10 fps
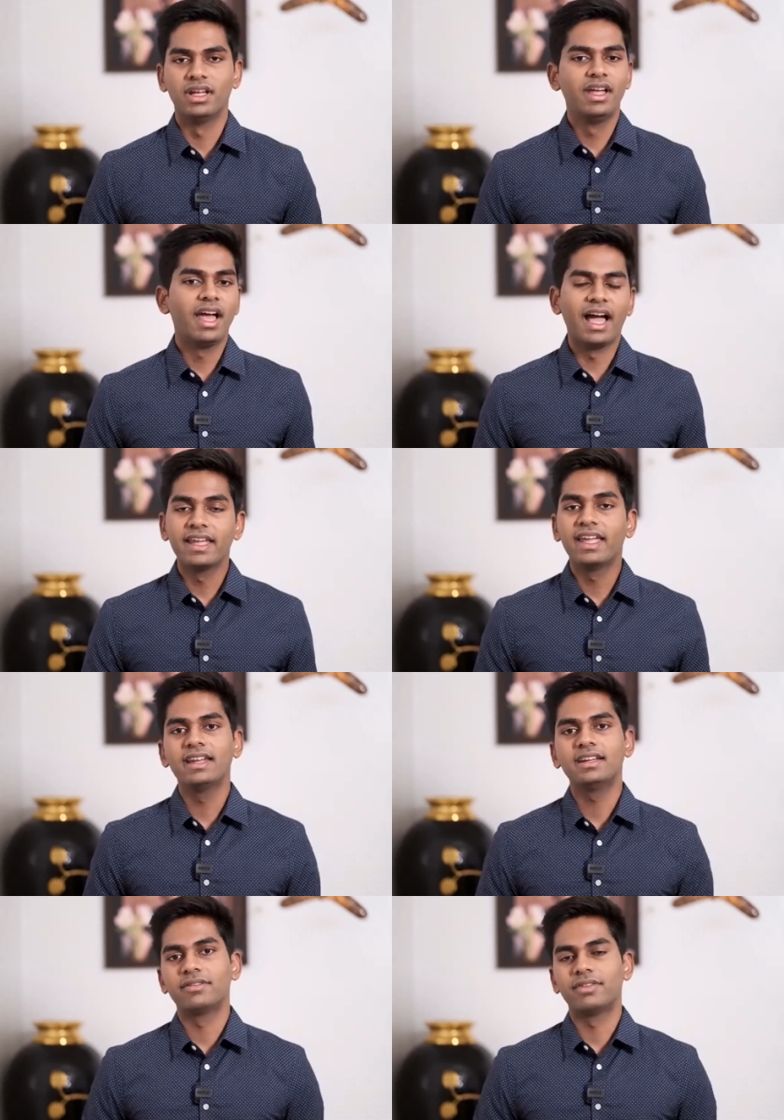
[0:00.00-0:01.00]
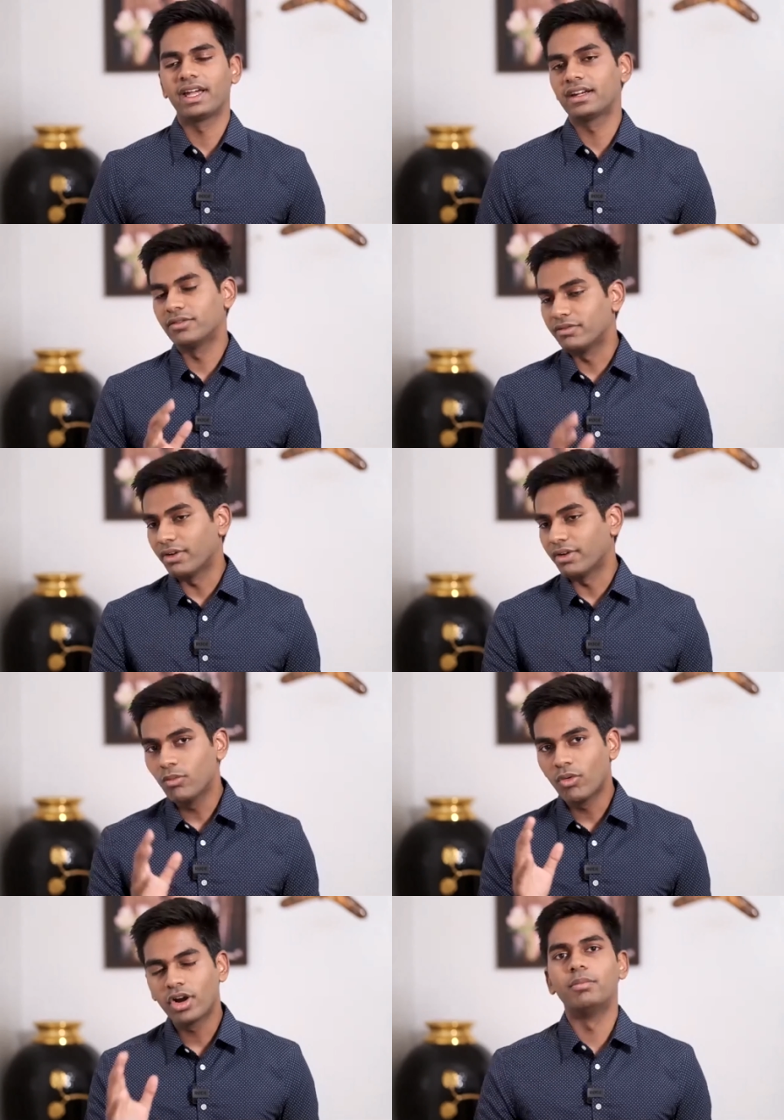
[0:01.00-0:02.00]
I hated the fact of if I
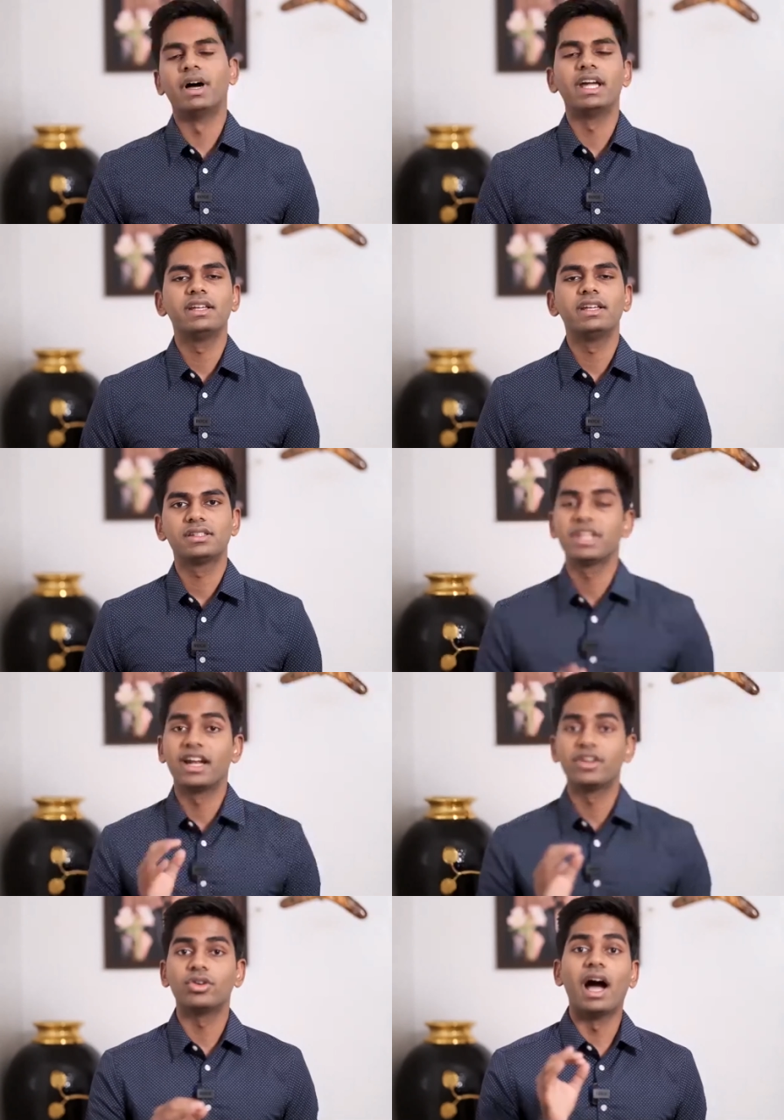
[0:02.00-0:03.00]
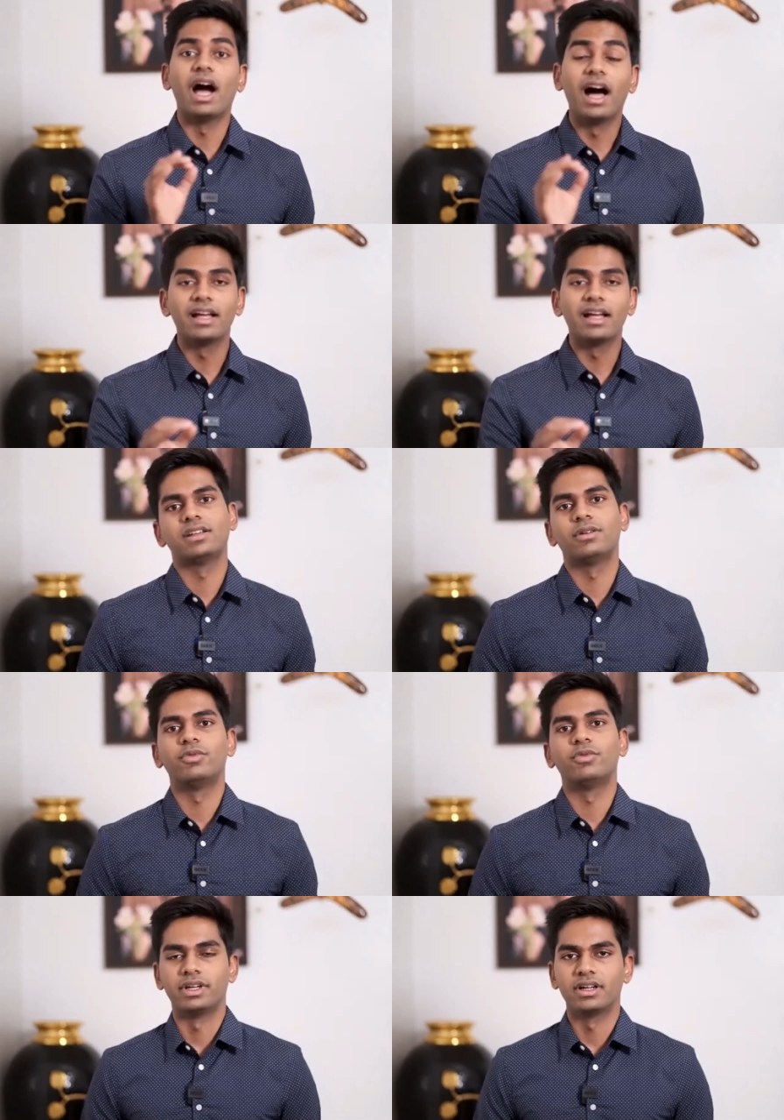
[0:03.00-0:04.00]
wanted to buy something, I had to ask someone for
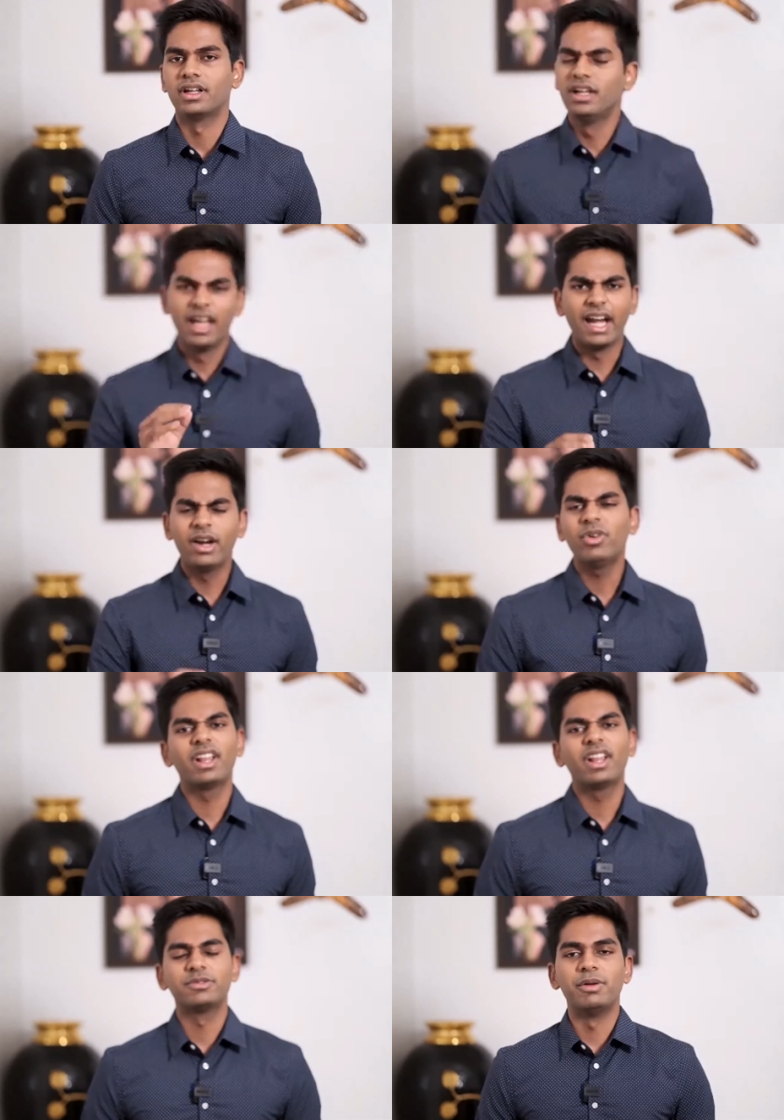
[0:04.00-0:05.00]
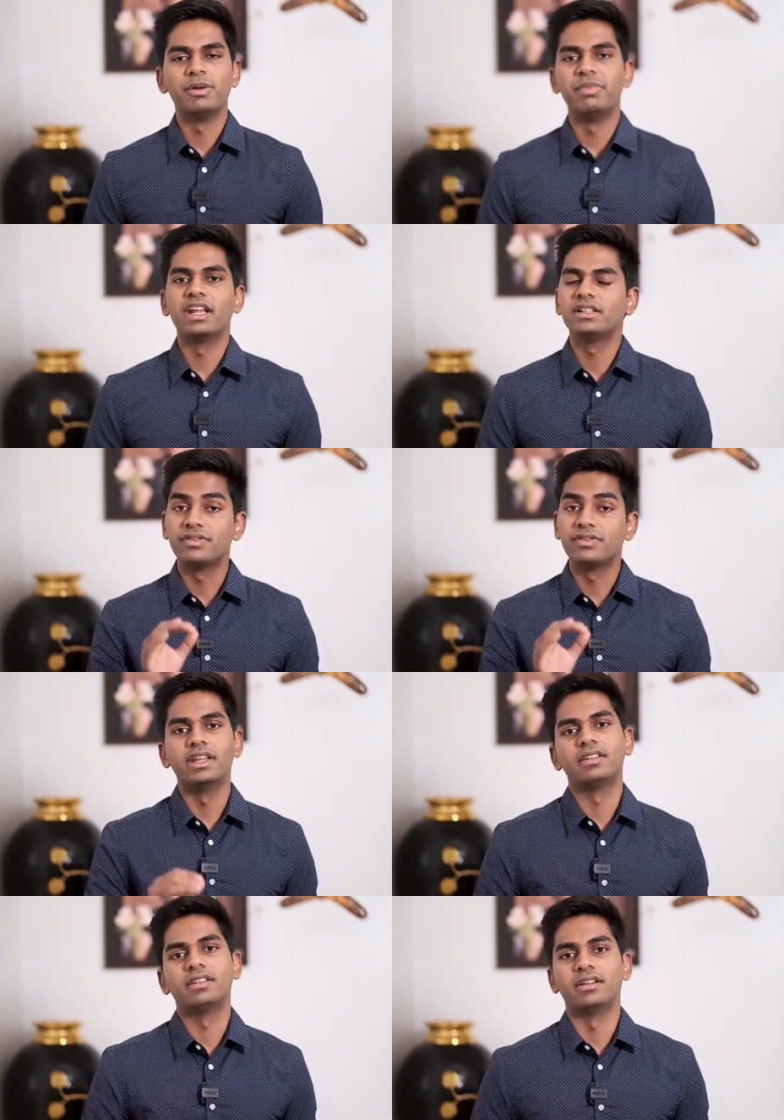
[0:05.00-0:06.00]
it. I don't want to ask my parents for anything